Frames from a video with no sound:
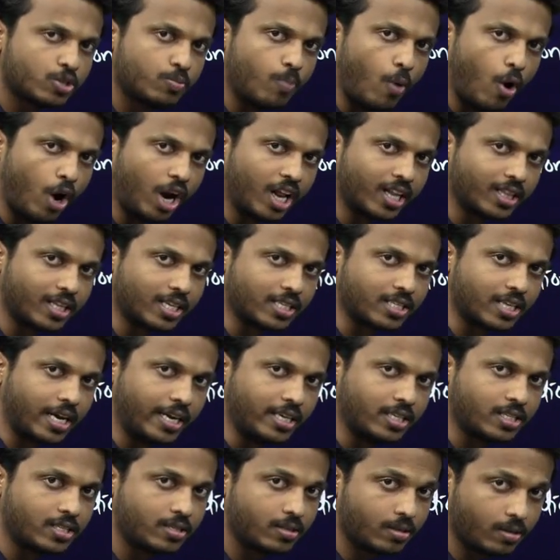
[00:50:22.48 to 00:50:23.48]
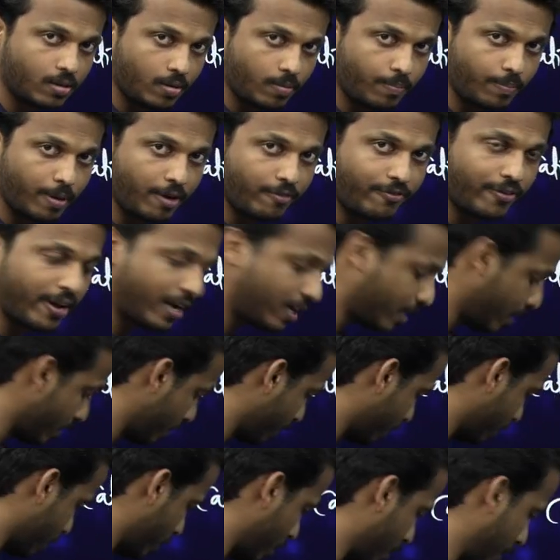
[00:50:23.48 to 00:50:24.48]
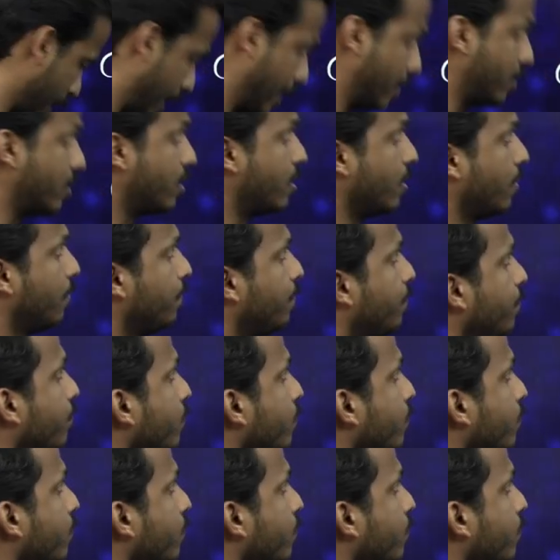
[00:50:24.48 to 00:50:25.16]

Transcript: smaller the size. Perfect. Next.